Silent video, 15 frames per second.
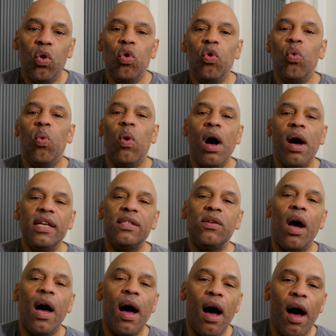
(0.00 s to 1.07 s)
who was
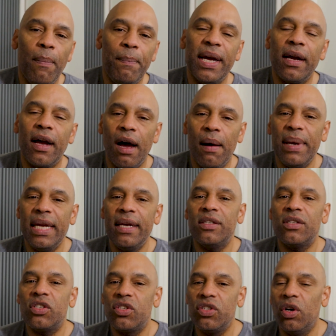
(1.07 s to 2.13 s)
an up-and-coming,
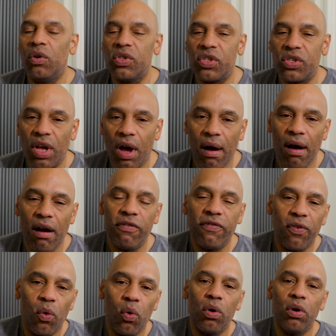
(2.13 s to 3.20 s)
you know, star
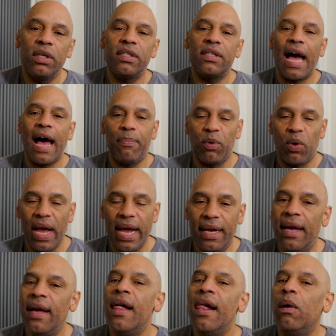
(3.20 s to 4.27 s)
for Top
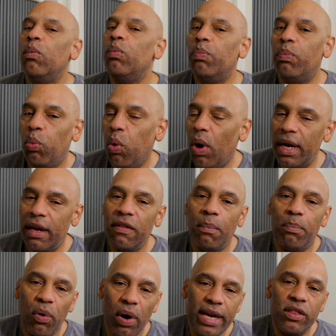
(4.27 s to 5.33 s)
Rank. One of the
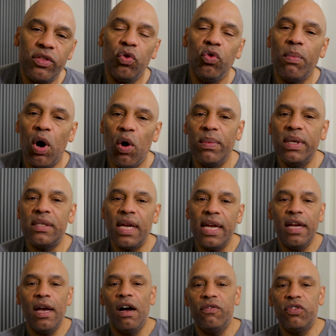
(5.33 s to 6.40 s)
breakthrough moments
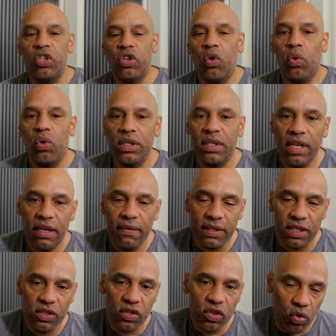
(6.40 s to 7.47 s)
of Shakur
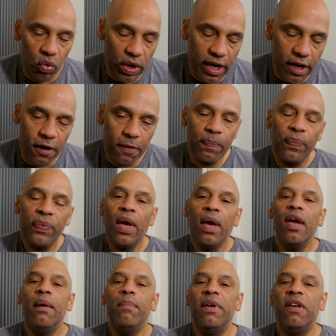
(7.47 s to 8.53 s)
Stevenson's career.
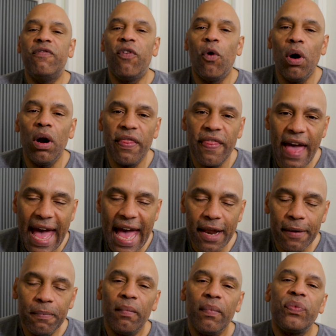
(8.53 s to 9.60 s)
Before
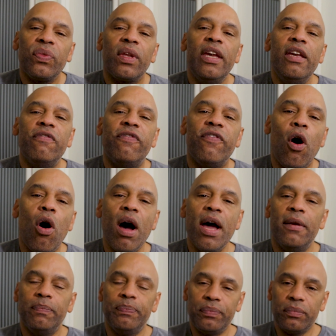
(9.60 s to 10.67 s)
that, he
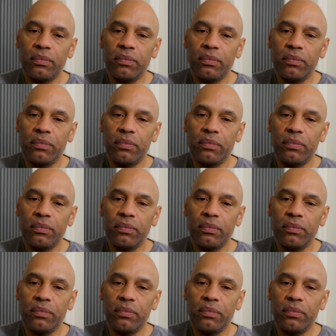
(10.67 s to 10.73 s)
fought